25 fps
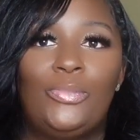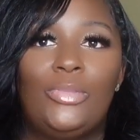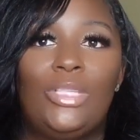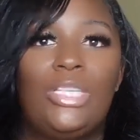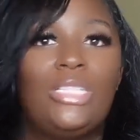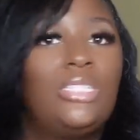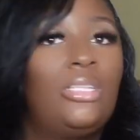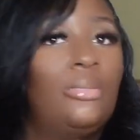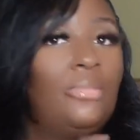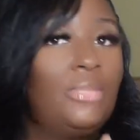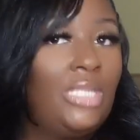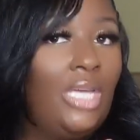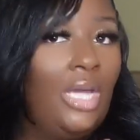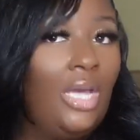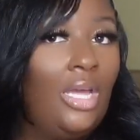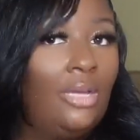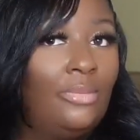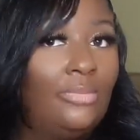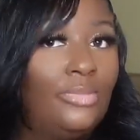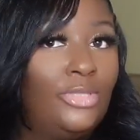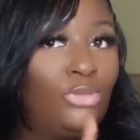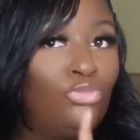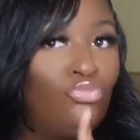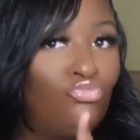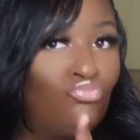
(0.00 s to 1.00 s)

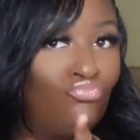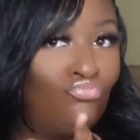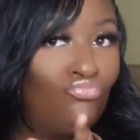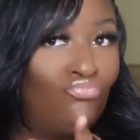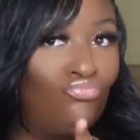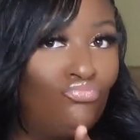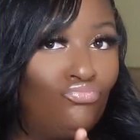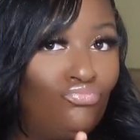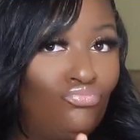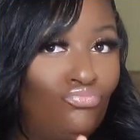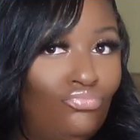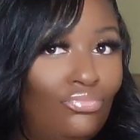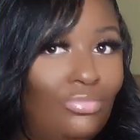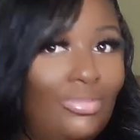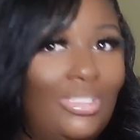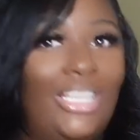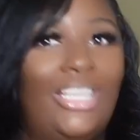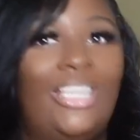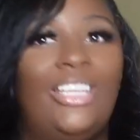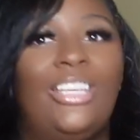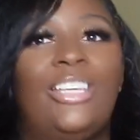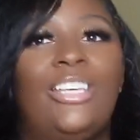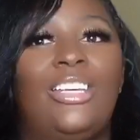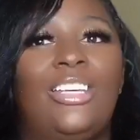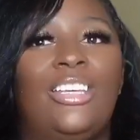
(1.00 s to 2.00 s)
Sometimes
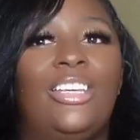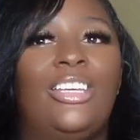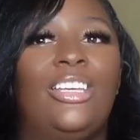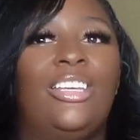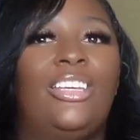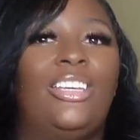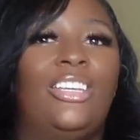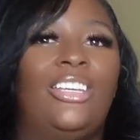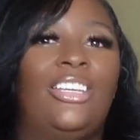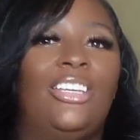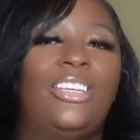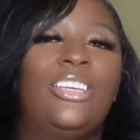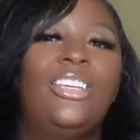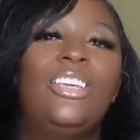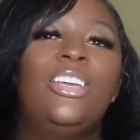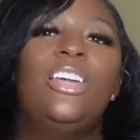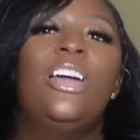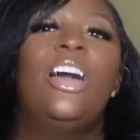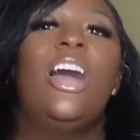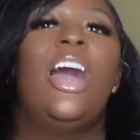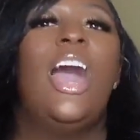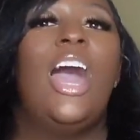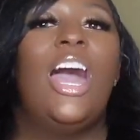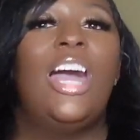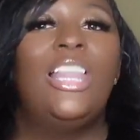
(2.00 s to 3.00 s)

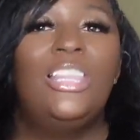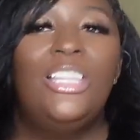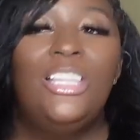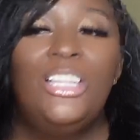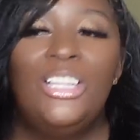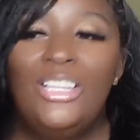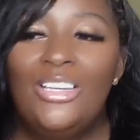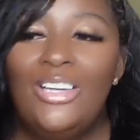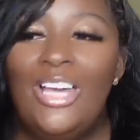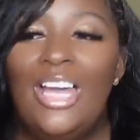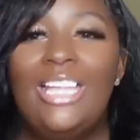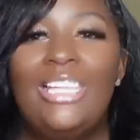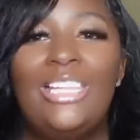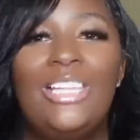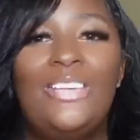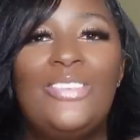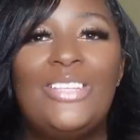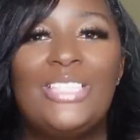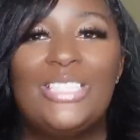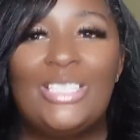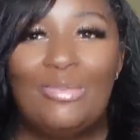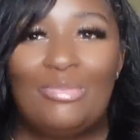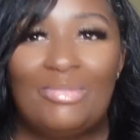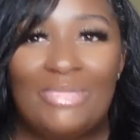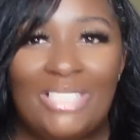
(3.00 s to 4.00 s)
I love
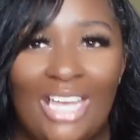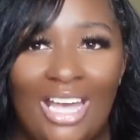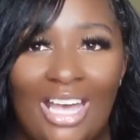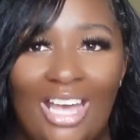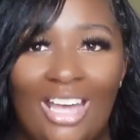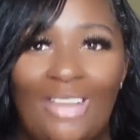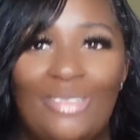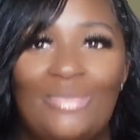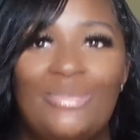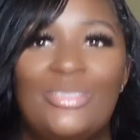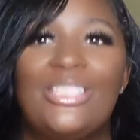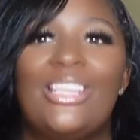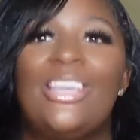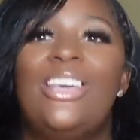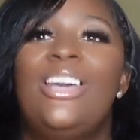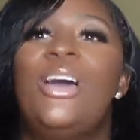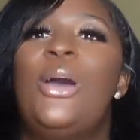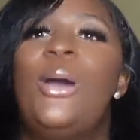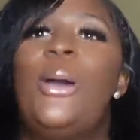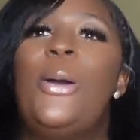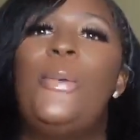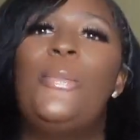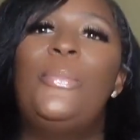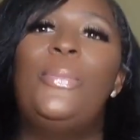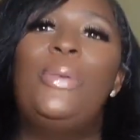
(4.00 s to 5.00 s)
it sometimes,
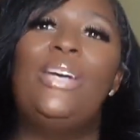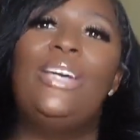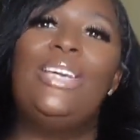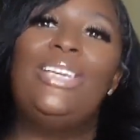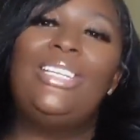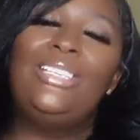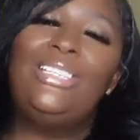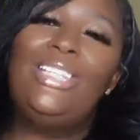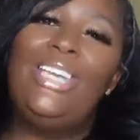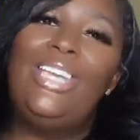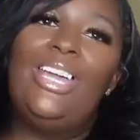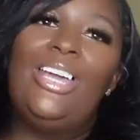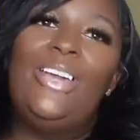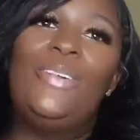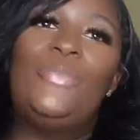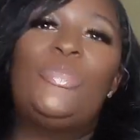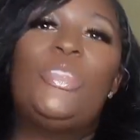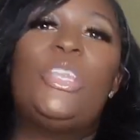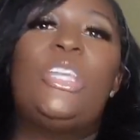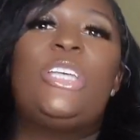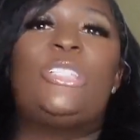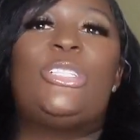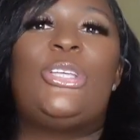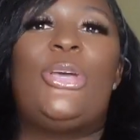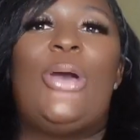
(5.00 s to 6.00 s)
but yeah.
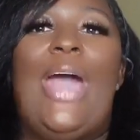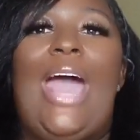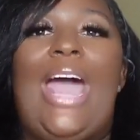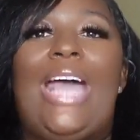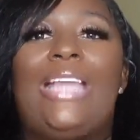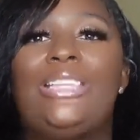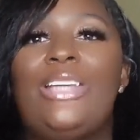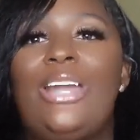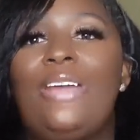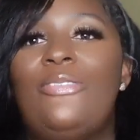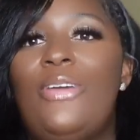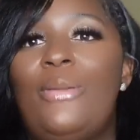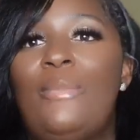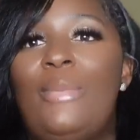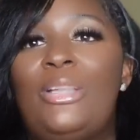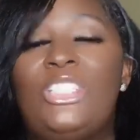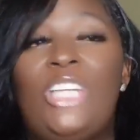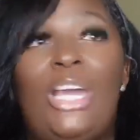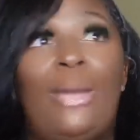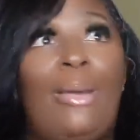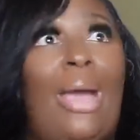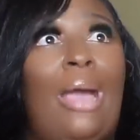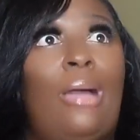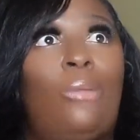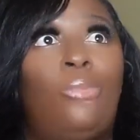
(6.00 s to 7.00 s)
So after I found my
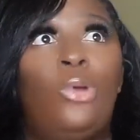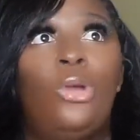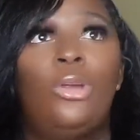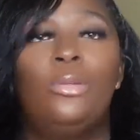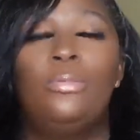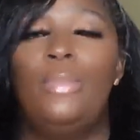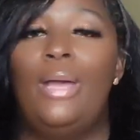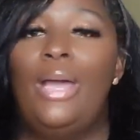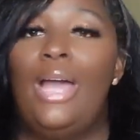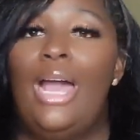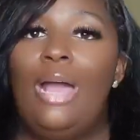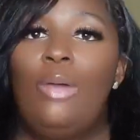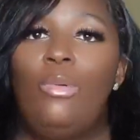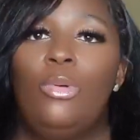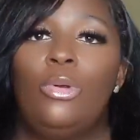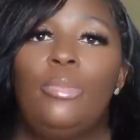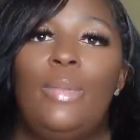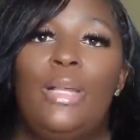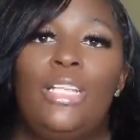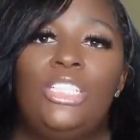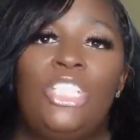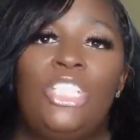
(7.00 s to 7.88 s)
job, I worked my